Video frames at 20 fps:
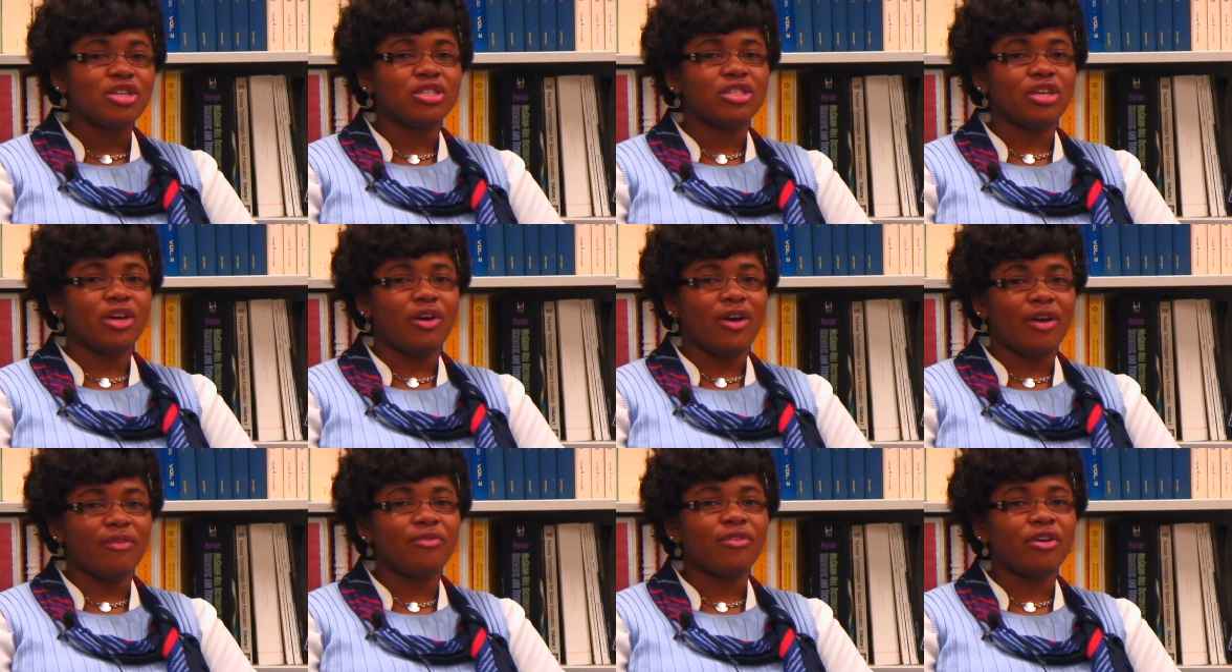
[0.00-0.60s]
So
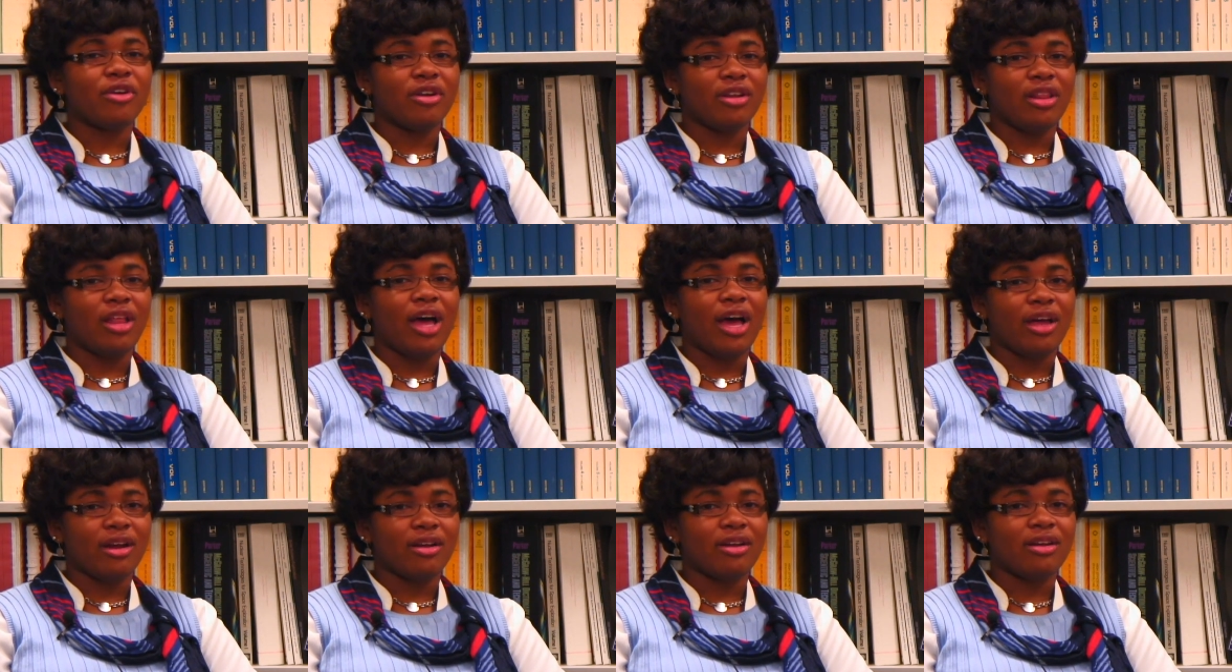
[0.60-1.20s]
I've learned a
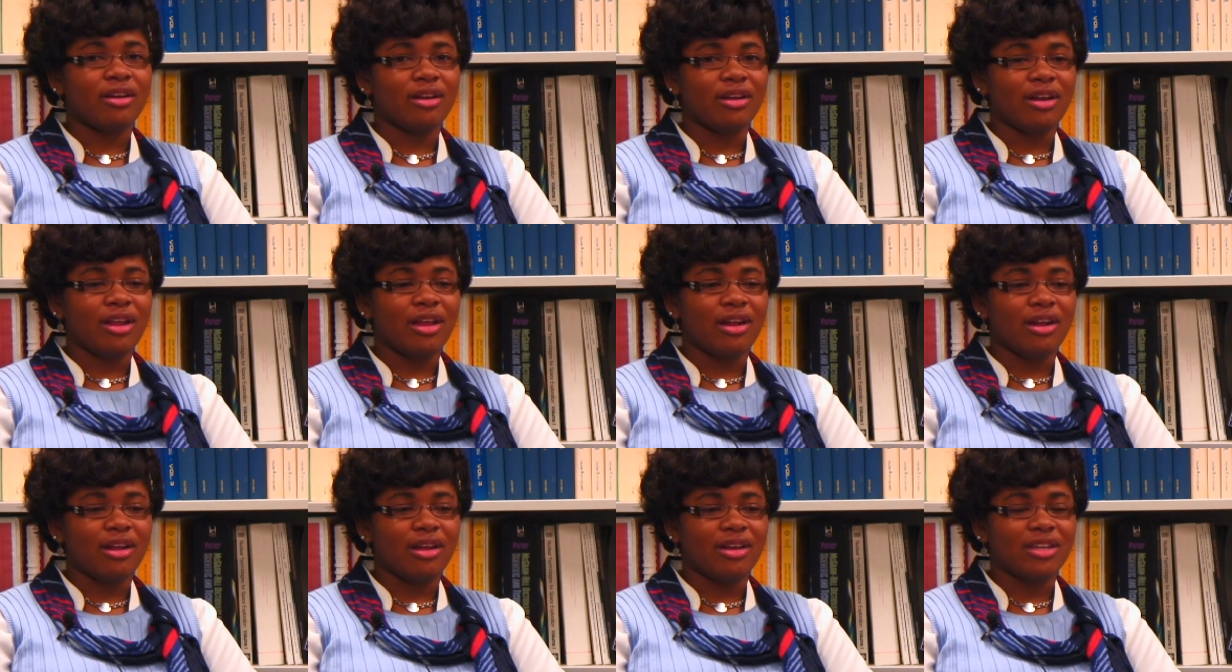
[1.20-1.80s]
lot
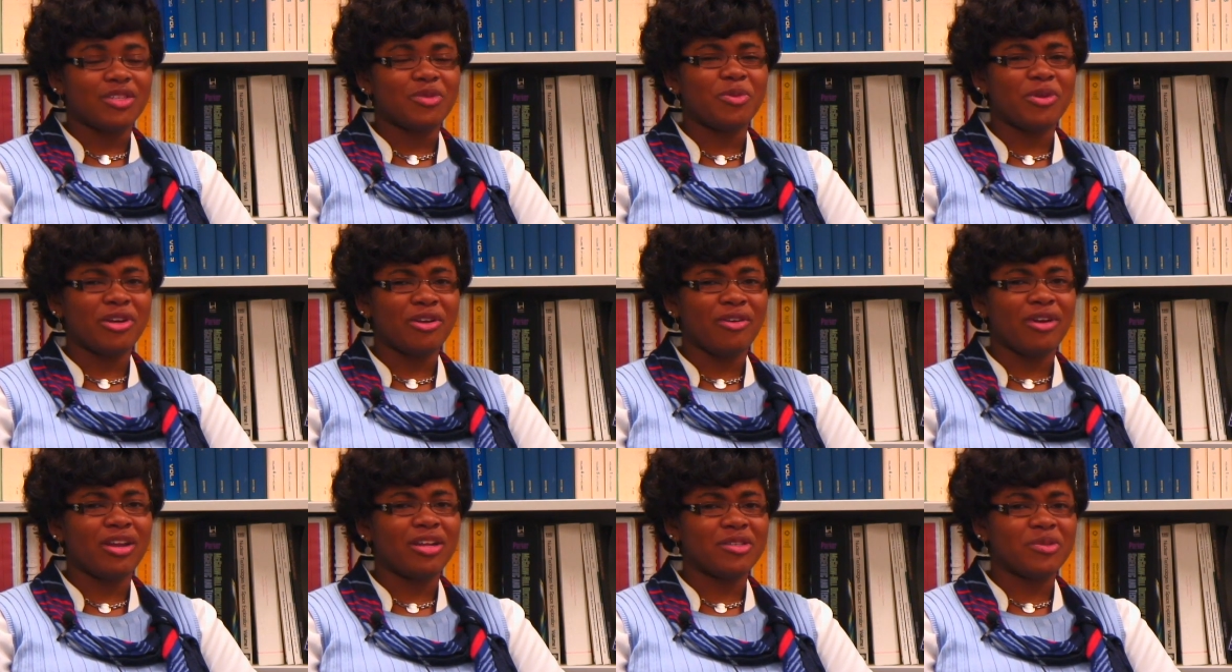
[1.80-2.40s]
and uh, it's been
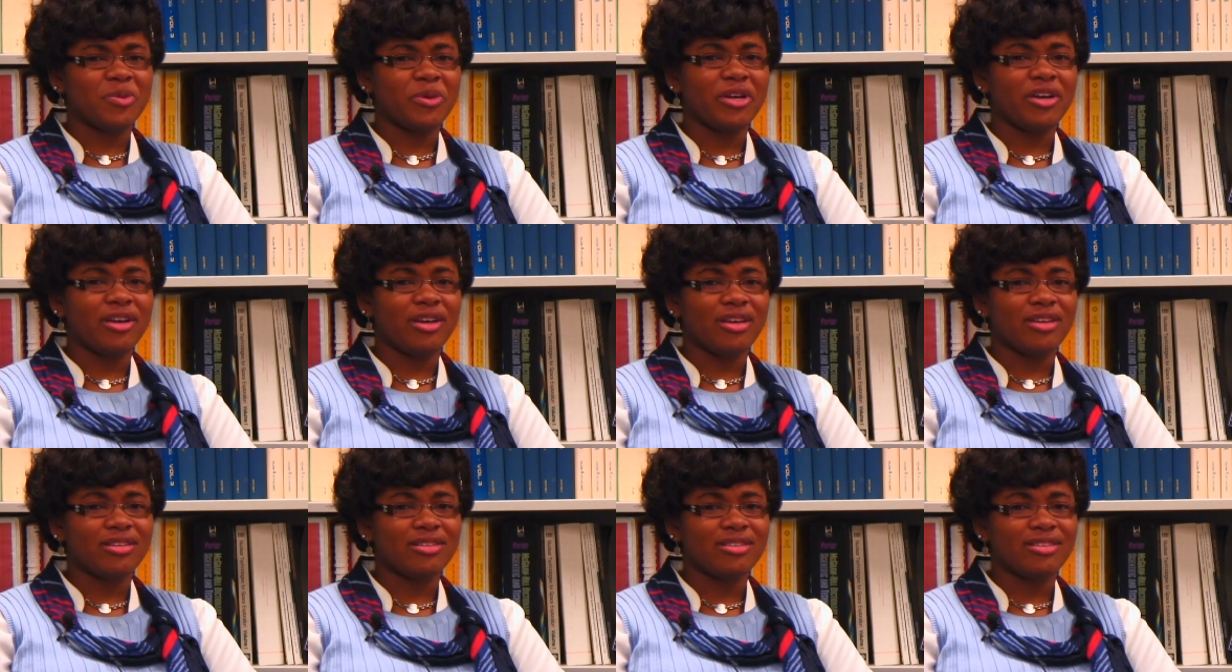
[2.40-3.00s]
a great
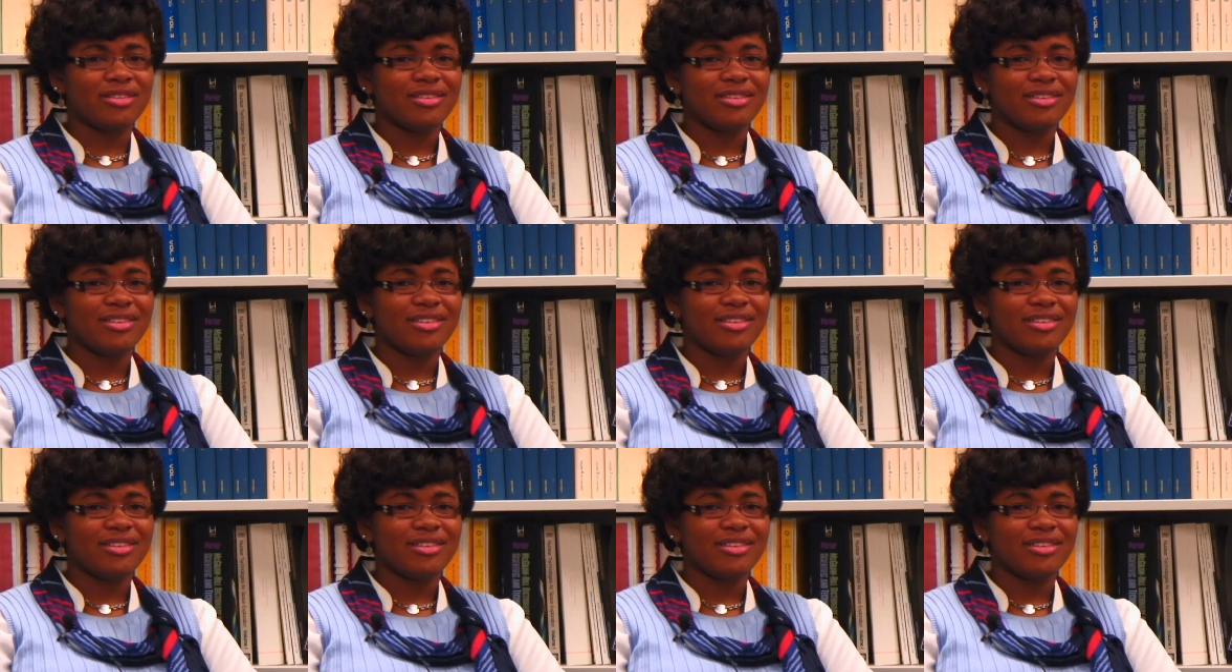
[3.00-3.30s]
experience.